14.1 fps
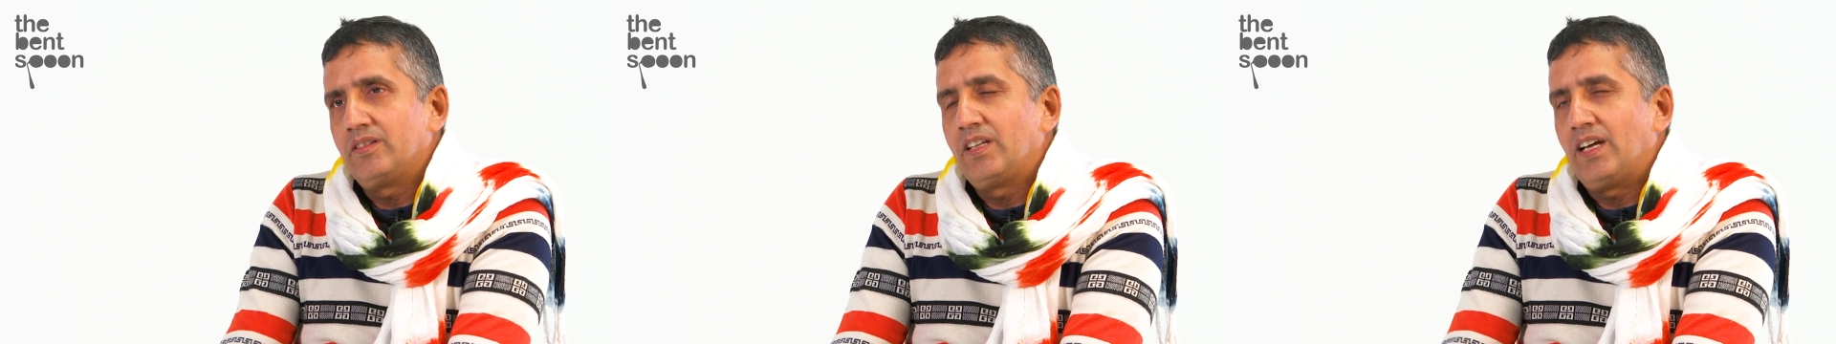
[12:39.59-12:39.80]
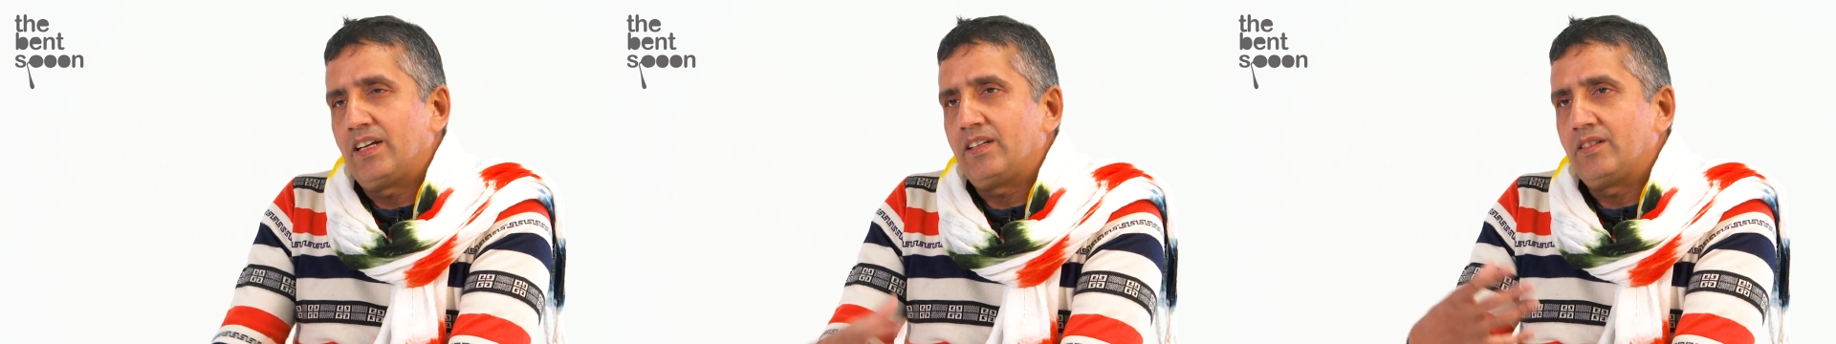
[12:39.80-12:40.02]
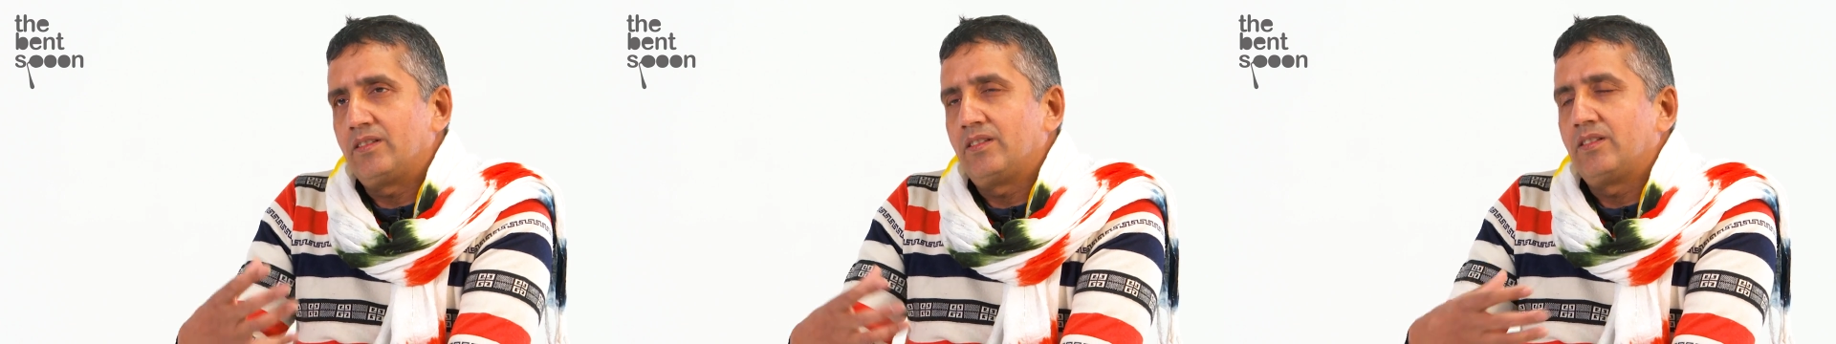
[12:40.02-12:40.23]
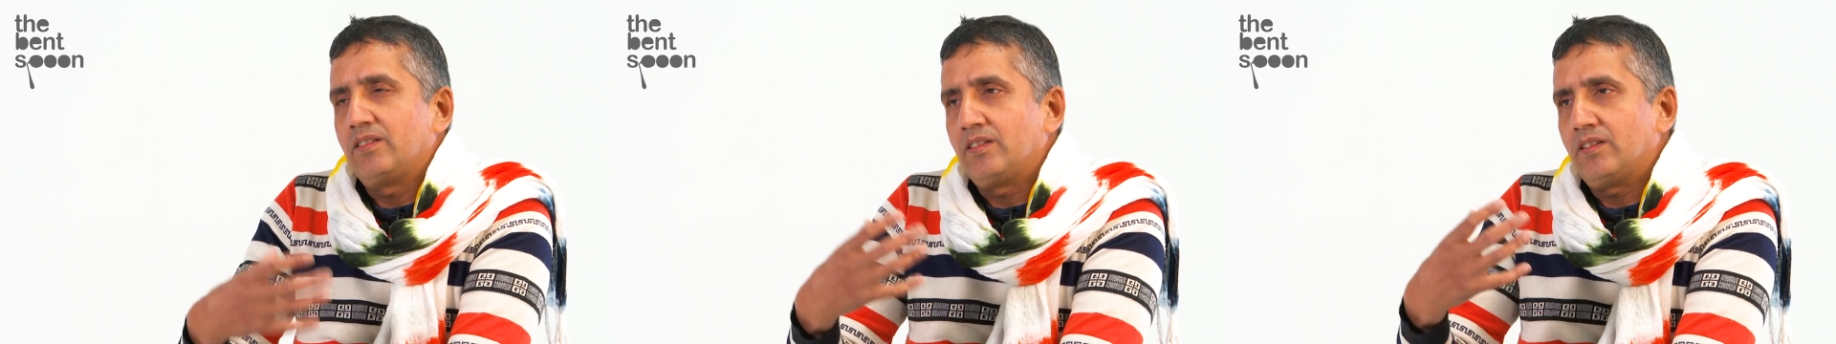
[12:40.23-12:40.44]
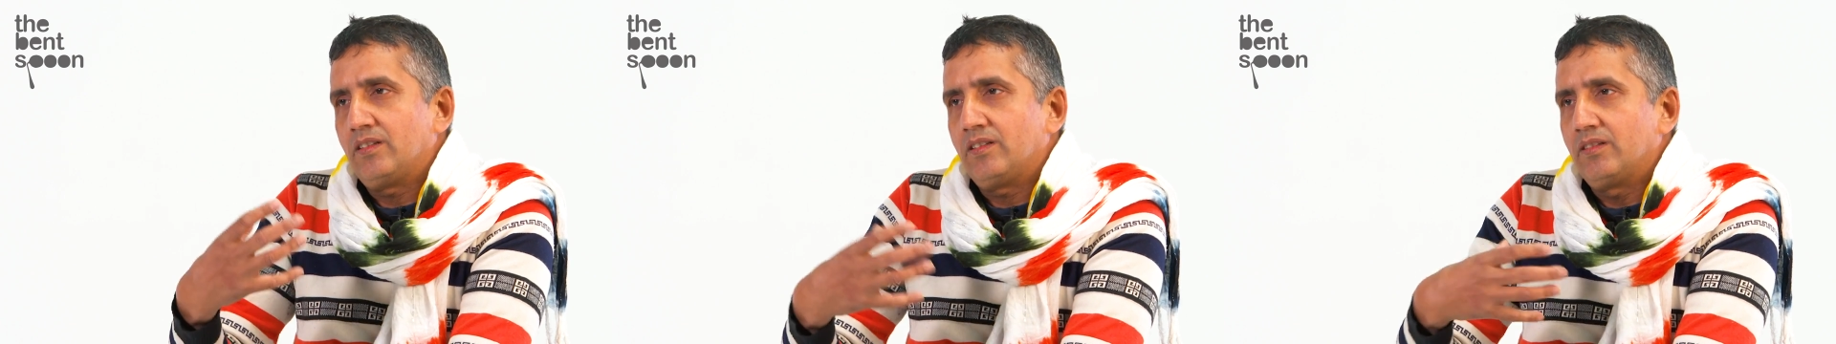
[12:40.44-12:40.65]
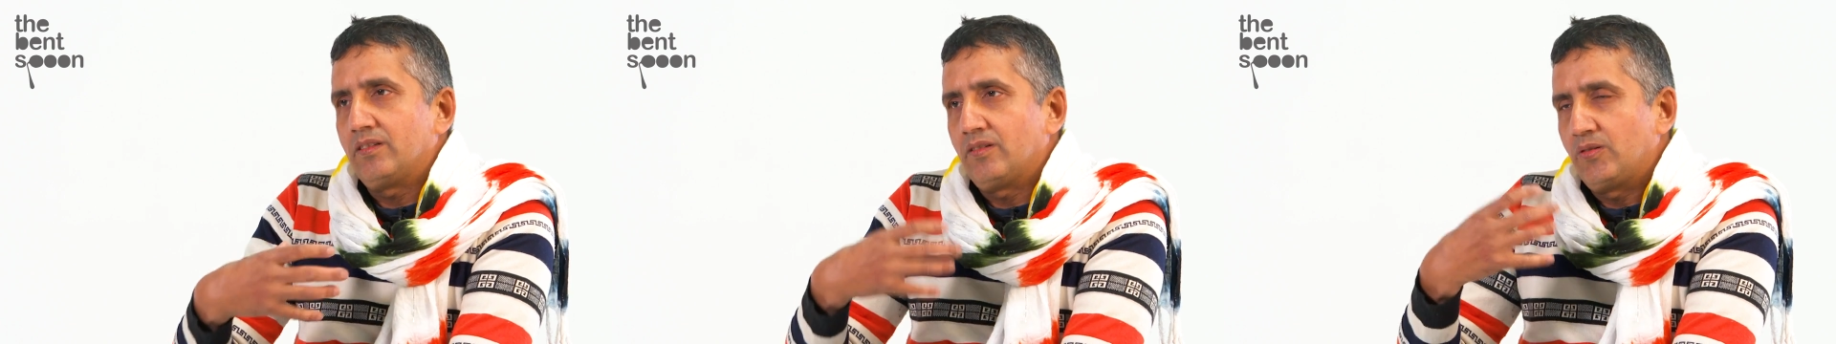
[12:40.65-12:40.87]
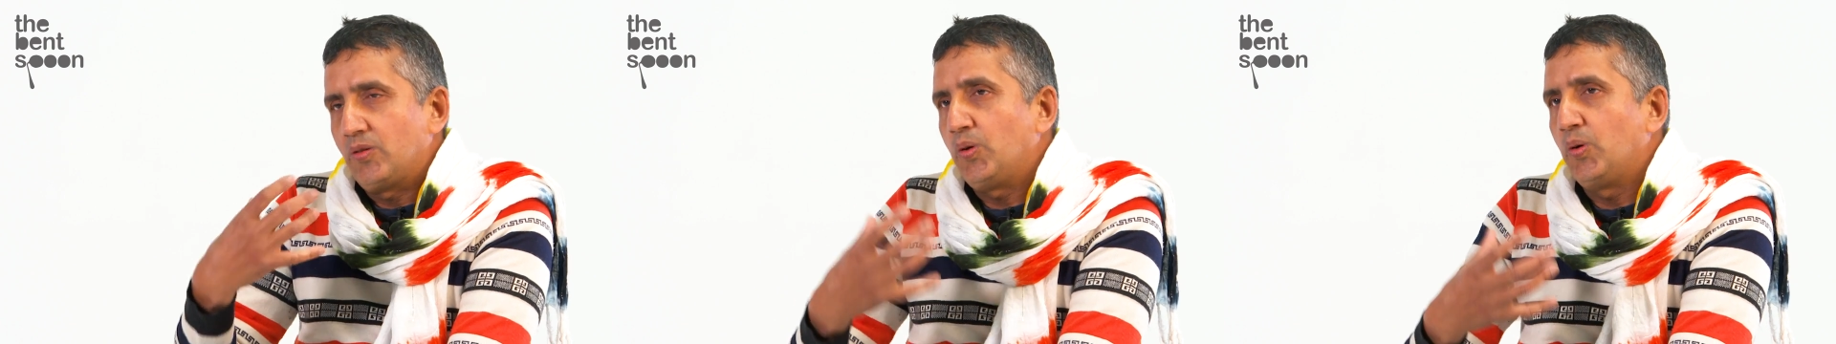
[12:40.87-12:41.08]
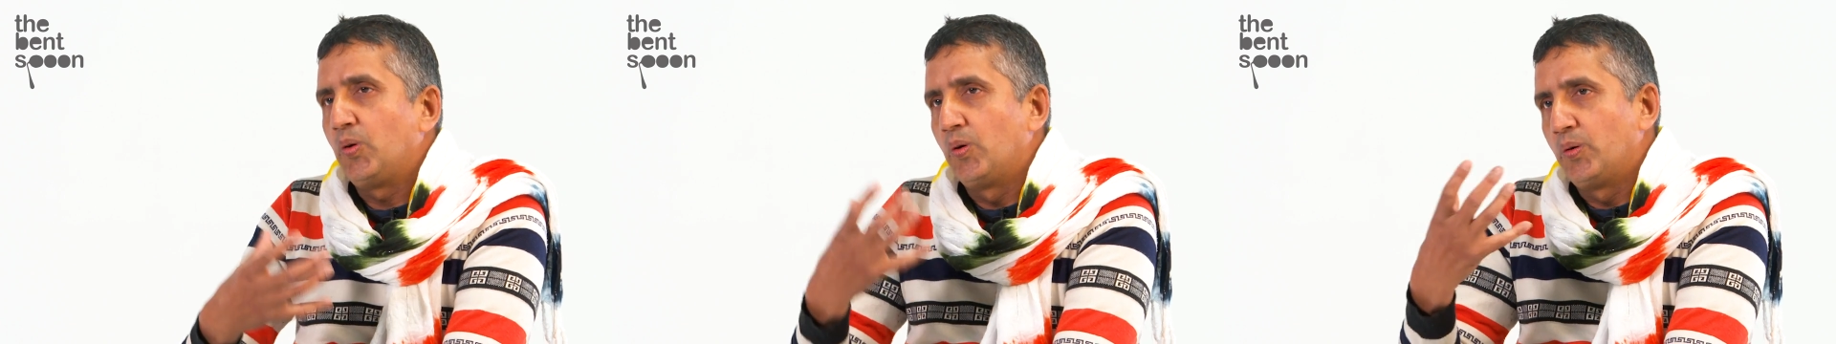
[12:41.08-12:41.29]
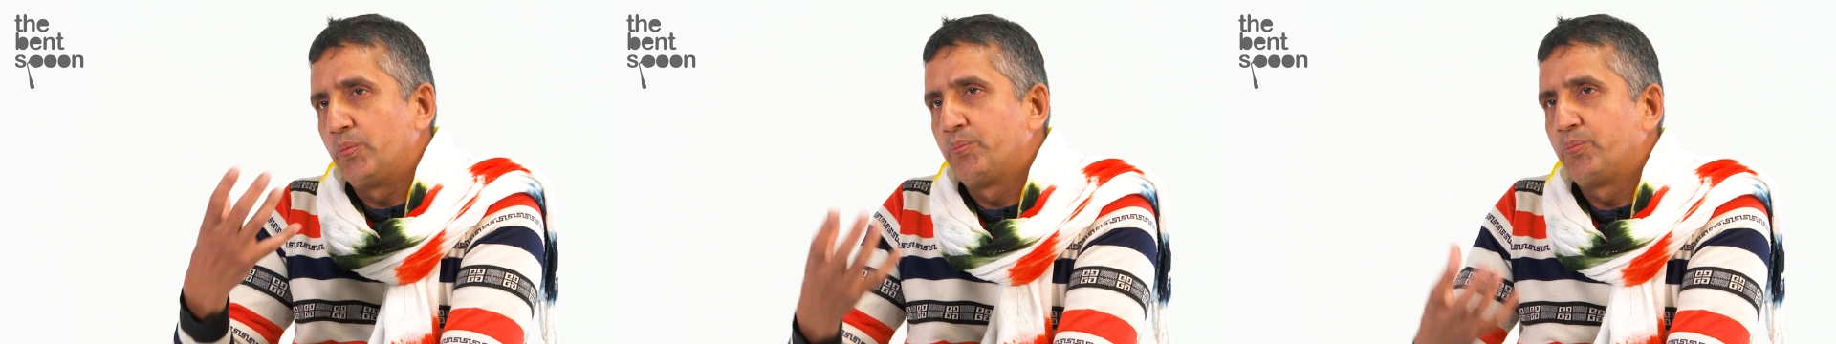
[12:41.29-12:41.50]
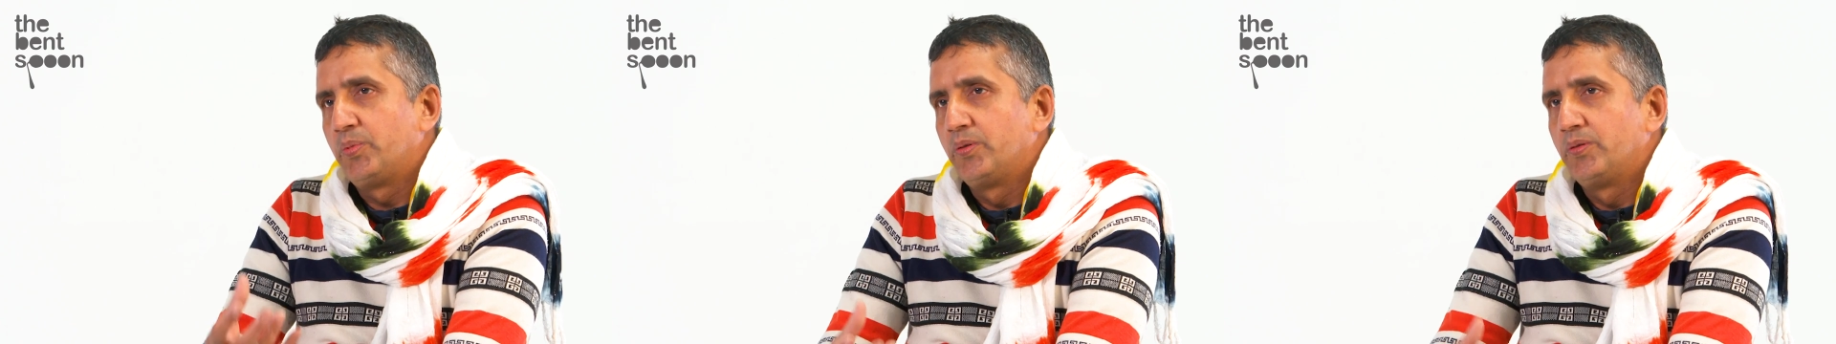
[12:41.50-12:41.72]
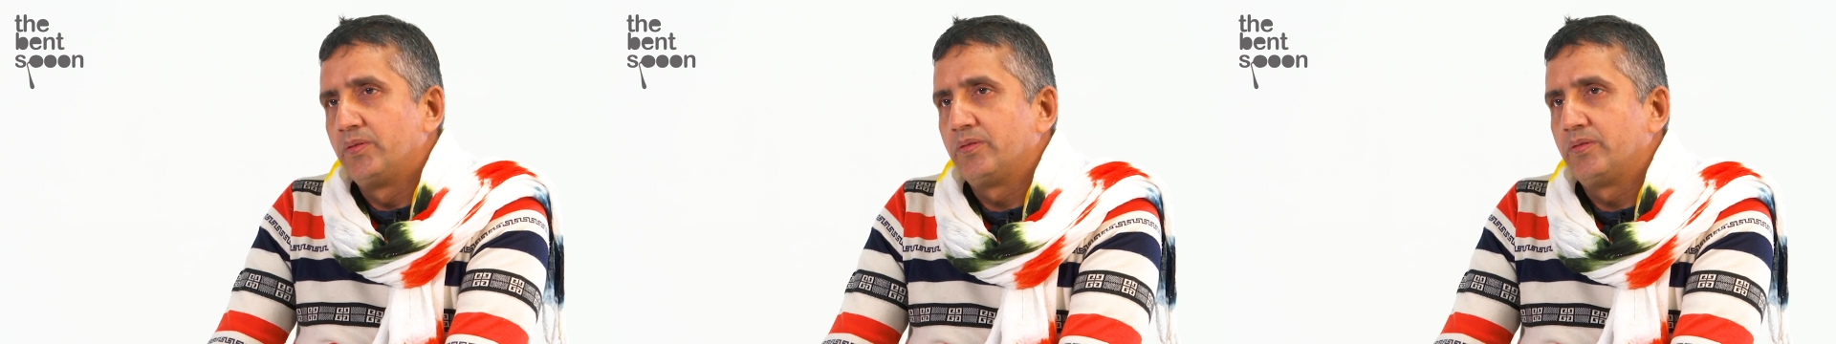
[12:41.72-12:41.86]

That hope